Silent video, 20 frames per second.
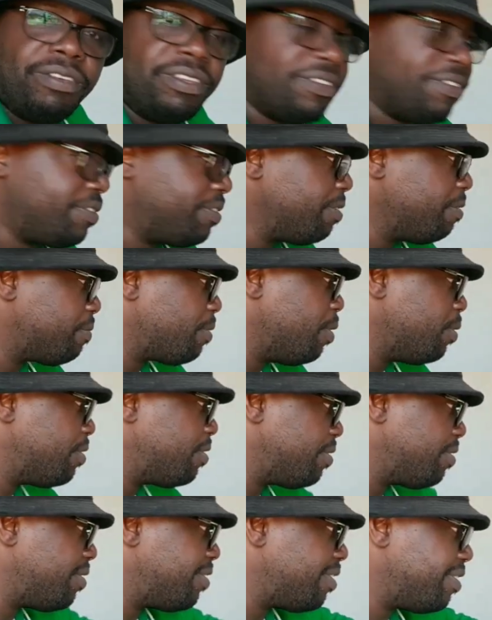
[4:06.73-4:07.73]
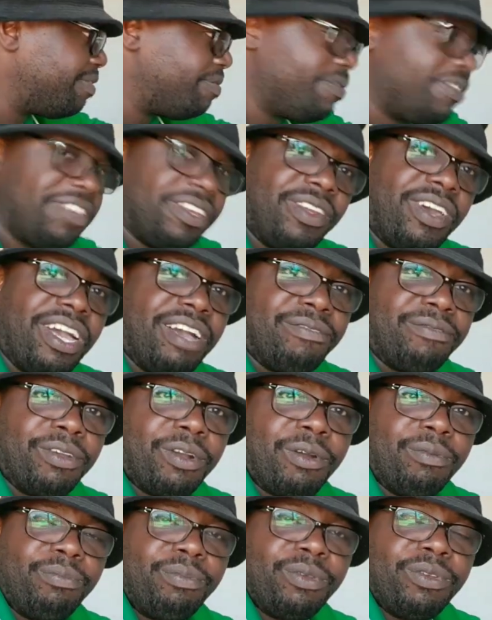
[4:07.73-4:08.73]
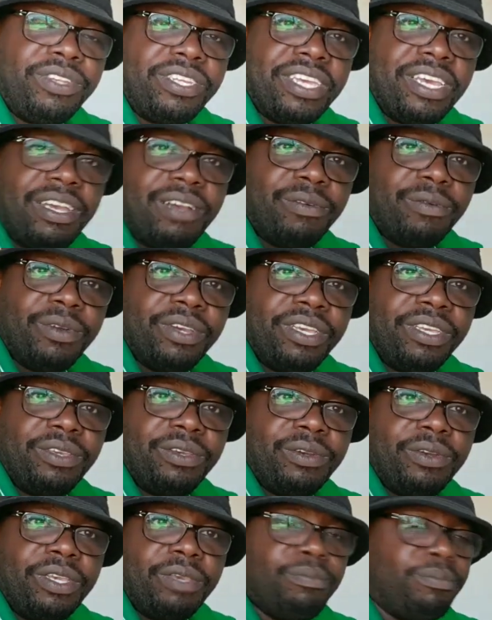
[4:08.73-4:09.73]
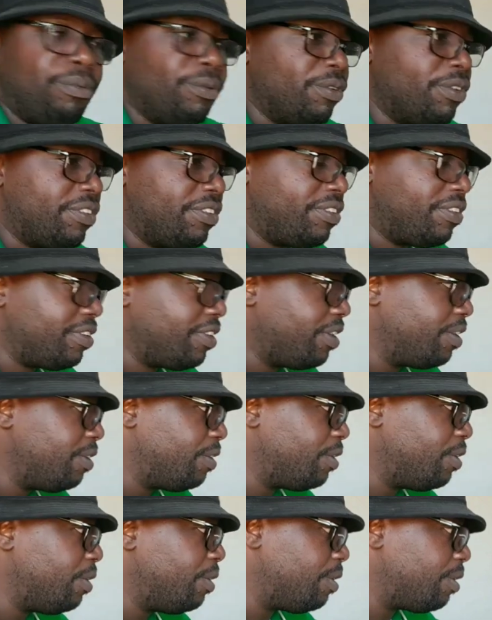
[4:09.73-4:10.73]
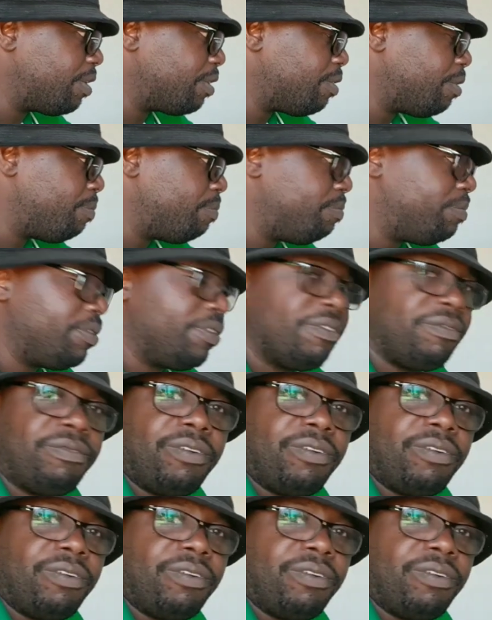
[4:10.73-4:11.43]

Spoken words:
office, of course, have your computer where you input, your crop,